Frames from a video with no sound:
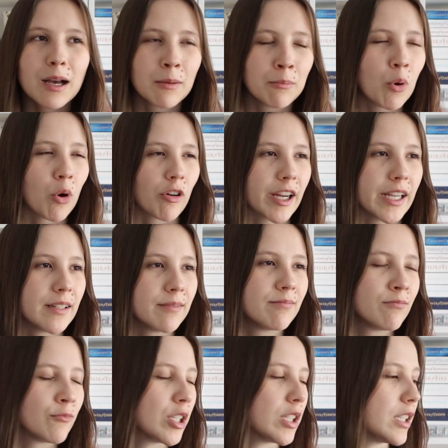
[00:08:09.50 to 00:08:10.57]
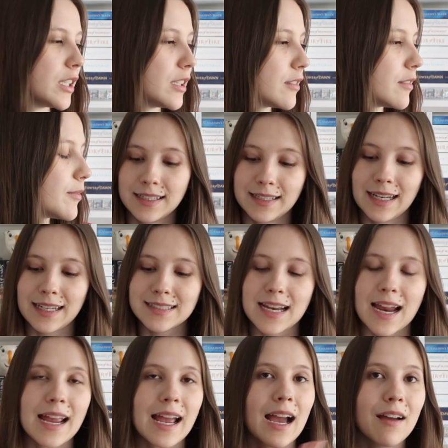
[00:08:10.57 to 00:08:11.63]
Boring, really. Next
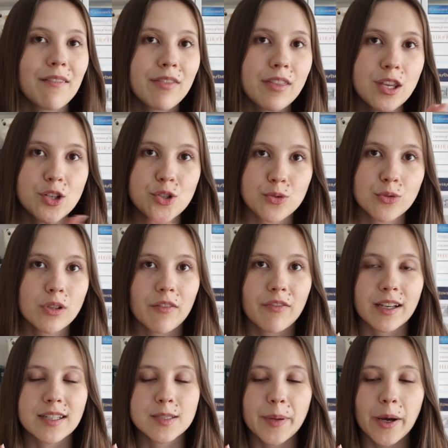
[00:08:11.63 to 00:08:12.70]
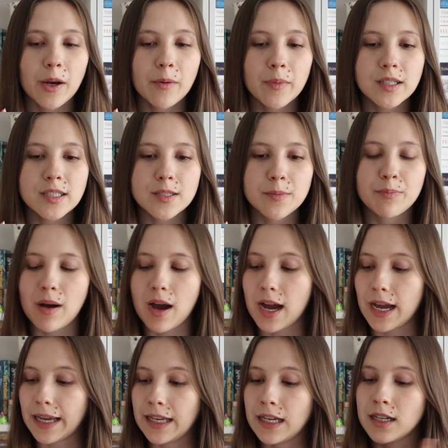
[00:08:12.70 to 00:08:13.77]
I have The True Love Experiment
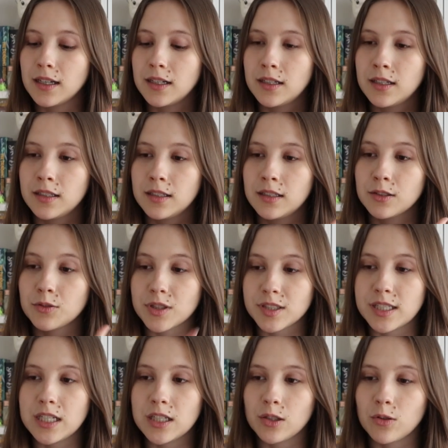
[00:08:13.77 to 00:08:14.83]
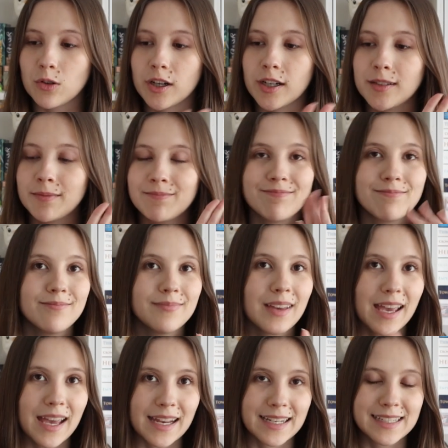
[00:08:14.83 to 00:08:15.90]
by Christina Lauren.
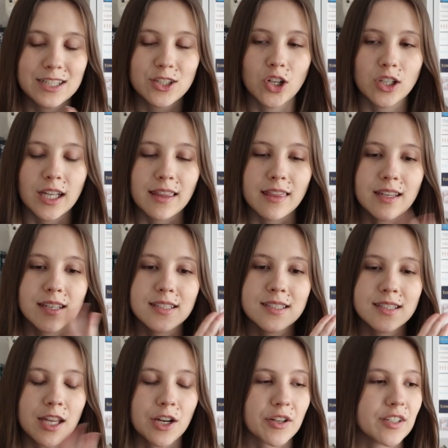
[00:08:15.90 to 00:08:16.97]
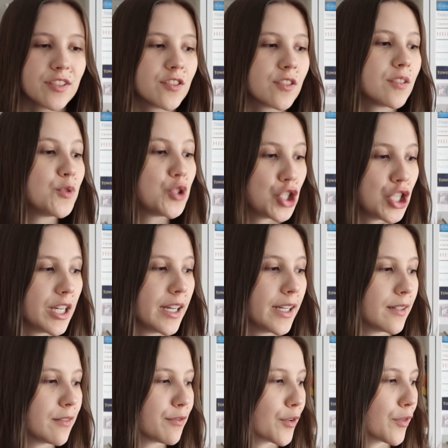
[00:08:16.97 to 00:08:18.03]
Did not like this. There is
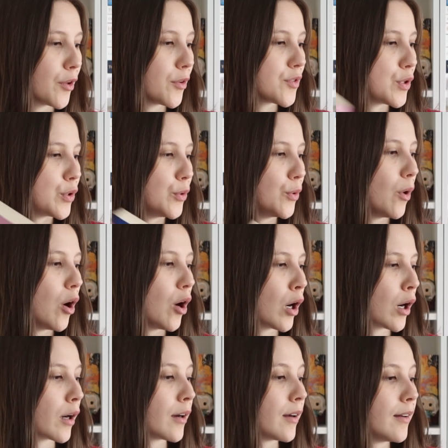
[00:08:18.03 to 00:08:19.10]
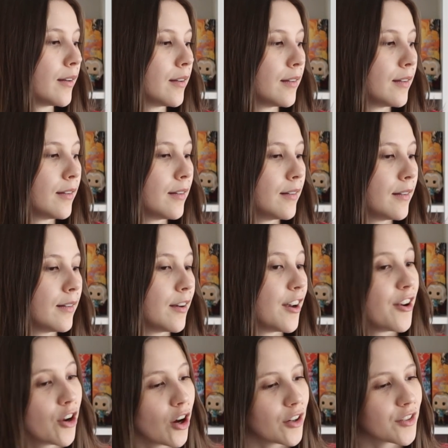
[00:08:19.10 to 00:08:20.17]
cheating for those who are
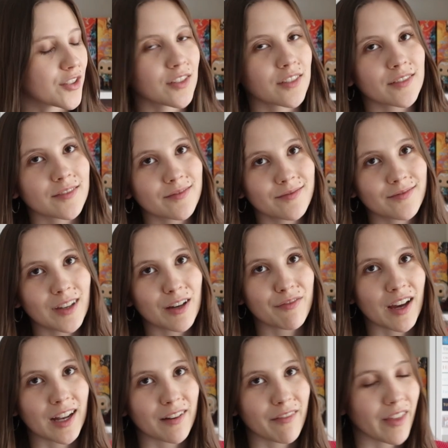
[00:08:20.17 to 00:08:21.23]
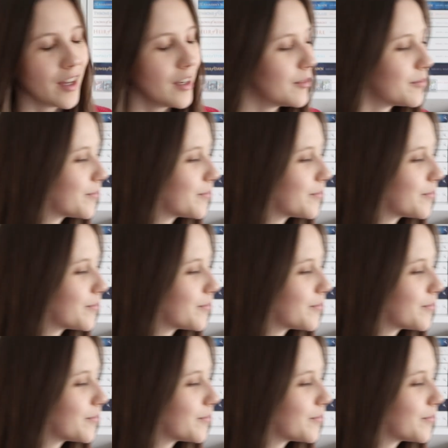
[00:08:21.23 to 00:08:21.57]
not a fan of that.